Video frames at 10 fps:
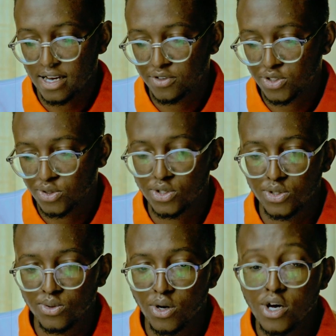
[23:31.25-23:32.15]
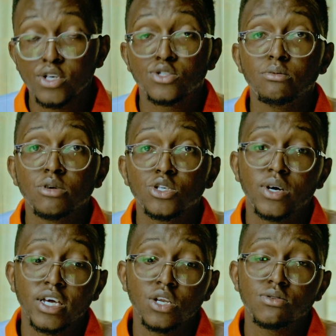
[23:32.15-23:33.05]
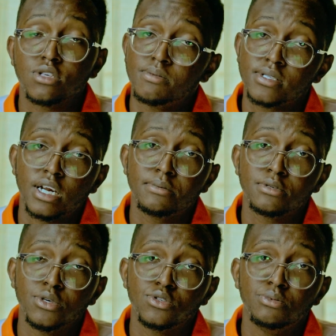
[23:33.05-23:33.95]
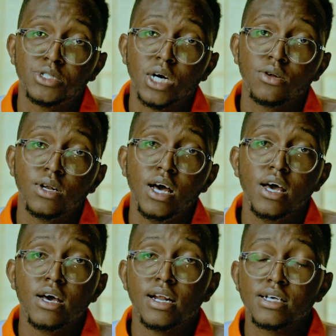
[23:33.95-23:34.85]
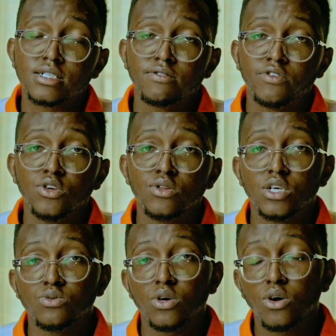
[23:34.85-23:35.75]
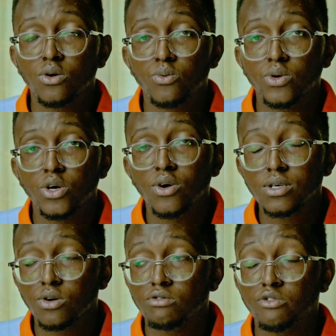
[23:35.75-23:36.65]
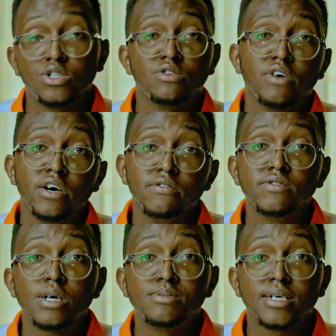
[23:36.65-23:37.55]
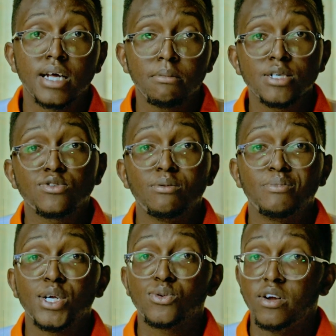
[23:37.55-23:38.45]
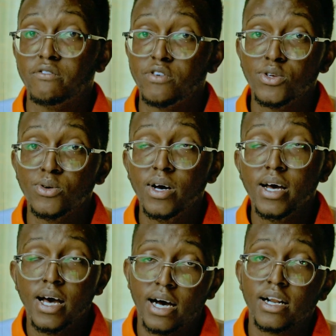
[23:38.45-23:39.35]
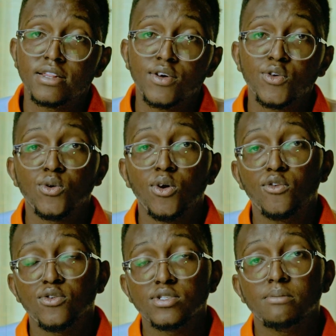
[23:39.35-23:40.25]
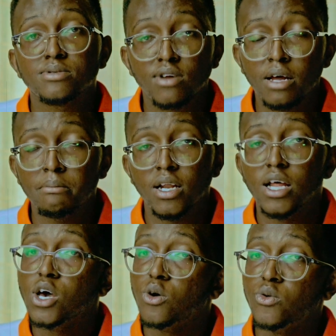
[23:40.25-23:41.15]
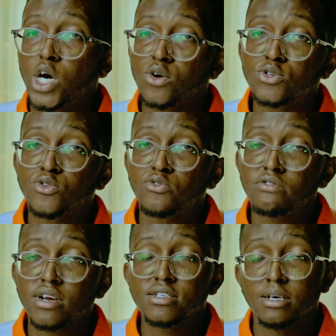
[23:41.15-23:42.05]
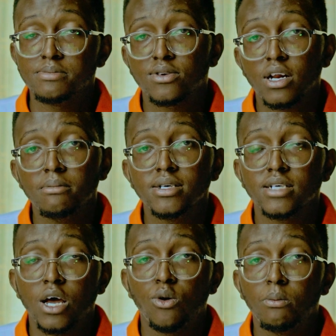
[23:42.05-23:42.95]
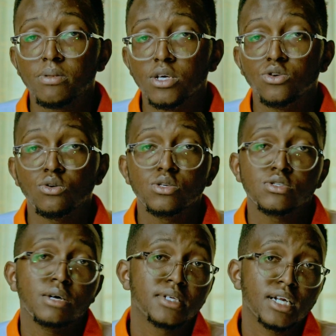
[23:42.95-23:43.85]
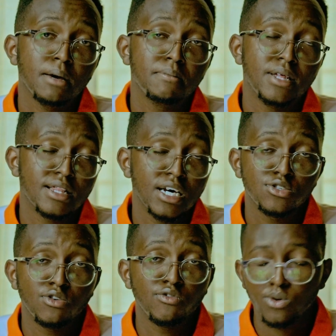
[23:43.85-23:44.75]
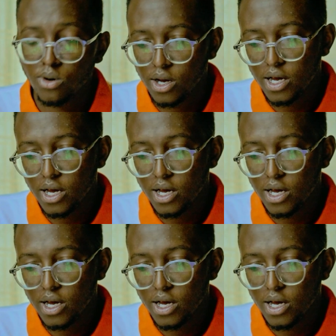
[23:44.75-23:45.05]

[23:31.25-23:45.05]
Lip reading: I have shown you. So make sure again you subscribe to my YouTube channel. Last video that we got over 45 subscribers from that one video, and I thank you all for subscribing. We are up to 500 subscribers, and I hope that you're going to subscribe with that review,